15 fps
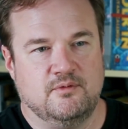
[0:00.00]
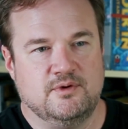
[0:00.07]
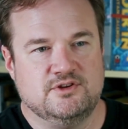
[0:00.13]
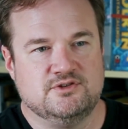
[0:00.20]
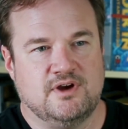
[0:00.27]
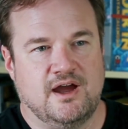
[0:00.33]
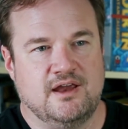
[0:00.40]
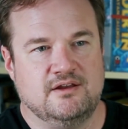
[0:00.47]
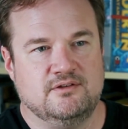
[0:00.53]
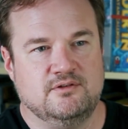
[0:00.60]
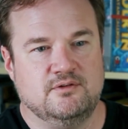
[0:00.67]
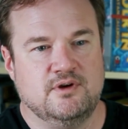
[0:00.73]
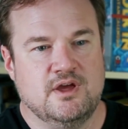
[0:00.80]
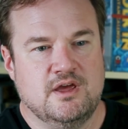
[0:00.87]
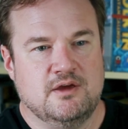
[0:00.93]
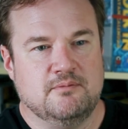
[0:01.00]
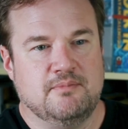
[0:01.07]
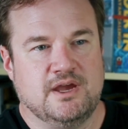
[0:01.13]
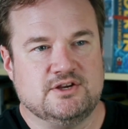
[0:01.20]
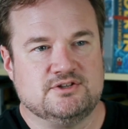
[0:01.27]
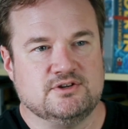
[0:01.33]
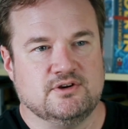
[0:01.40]
we try to
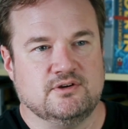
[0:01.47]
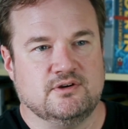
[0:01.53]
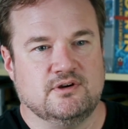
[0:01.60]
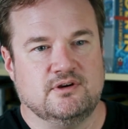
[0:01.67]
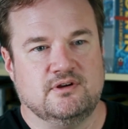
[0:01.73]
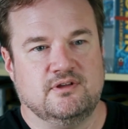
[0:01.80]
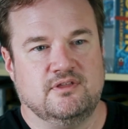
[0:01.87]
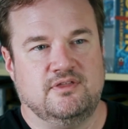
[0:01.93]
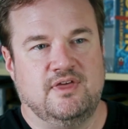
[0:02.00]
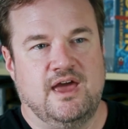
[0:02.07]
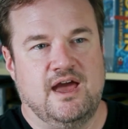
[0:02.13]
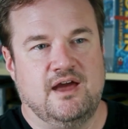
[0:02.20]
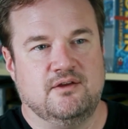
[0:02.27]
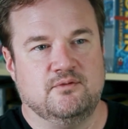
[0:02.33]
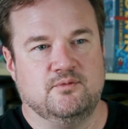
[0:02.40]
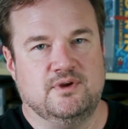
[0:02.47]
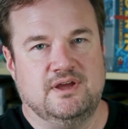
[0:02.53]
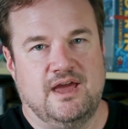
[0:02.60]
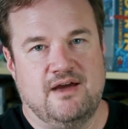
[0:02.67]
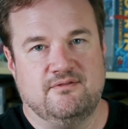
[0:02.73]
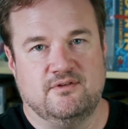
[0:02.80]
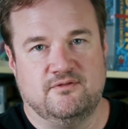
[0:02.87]
make sure that we
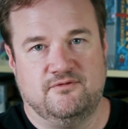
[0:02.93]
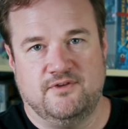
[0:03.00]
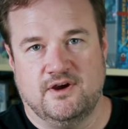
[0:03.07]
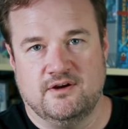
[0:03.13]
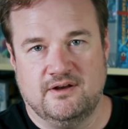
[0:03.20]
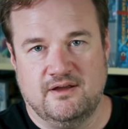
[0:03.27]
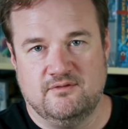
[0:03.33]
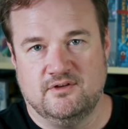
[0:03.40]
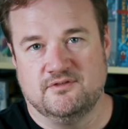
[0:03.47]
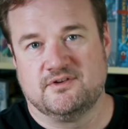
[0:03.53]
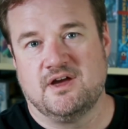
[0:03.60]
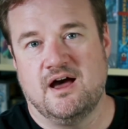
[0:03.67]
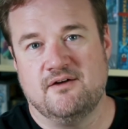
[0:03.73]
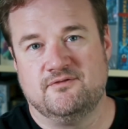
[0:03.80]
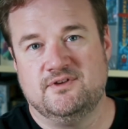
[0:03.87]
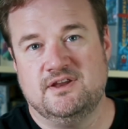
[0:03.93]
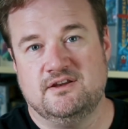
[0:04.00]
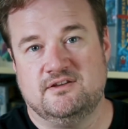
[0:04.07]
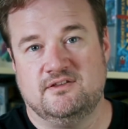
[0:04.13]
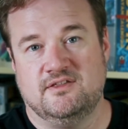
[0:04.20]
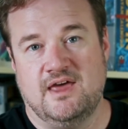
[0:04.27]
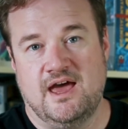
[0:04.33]
have a fair level of
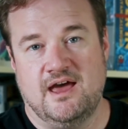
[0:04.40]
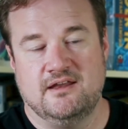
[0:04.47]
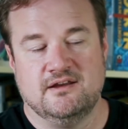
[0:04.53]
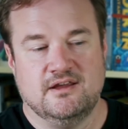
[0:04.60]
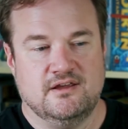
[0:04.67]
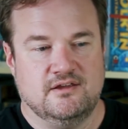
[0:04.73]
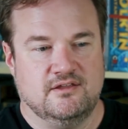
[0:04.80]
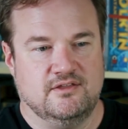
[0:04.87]
confidence that